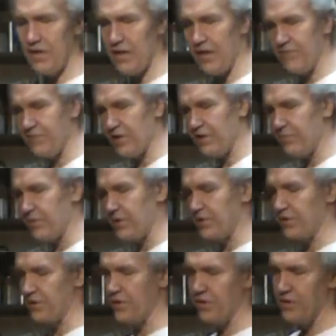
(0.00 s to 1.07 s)
I've
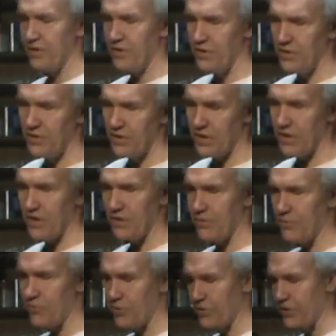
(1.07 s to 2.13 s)
been
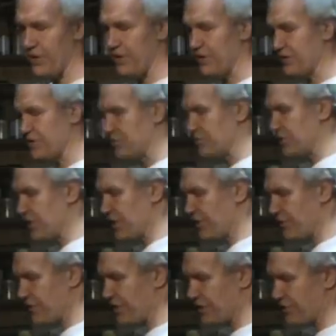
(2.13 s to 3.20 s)
working on some
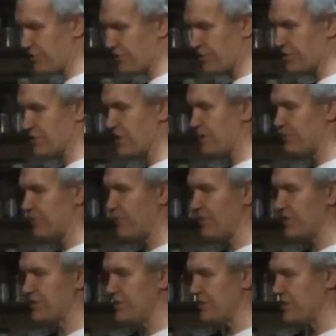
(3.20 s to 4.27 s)
cherry here in the shop. Now
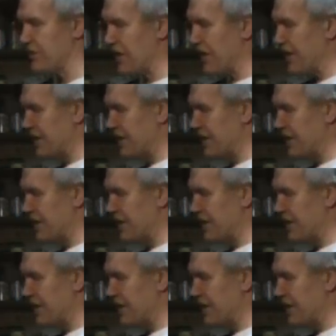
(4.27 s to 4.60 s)
watch this.